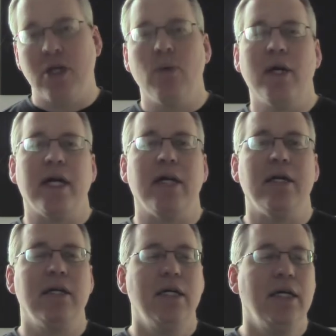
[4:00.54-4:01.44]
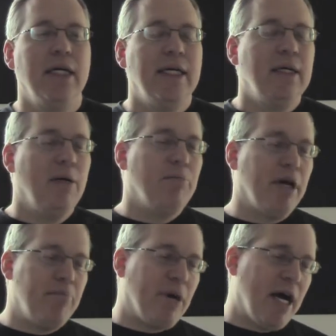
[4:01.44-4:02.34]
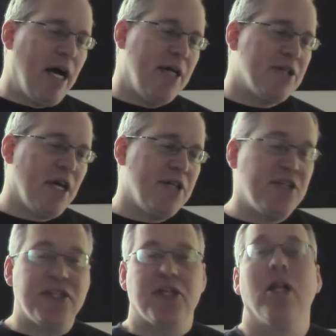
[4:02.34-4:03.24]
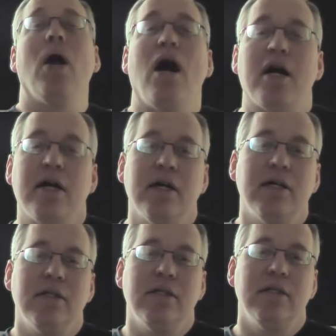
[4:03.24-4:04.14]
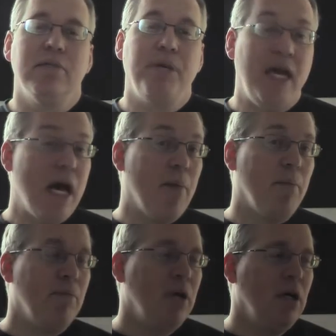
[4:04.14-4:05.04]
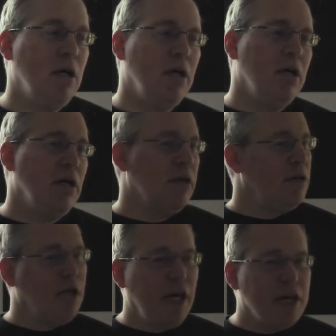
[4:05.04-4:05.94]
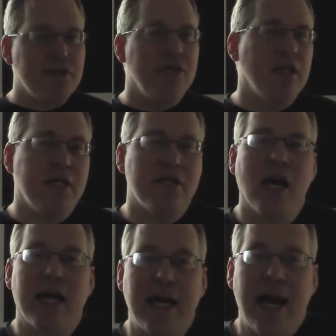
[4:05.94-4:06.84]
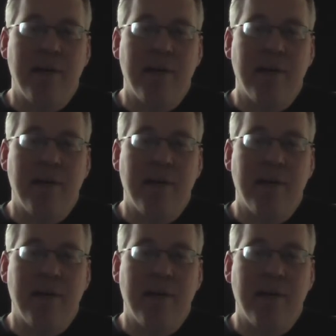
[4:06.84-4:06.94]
start working. But by, say, 6 o'clock p.m., he can see that it's not going to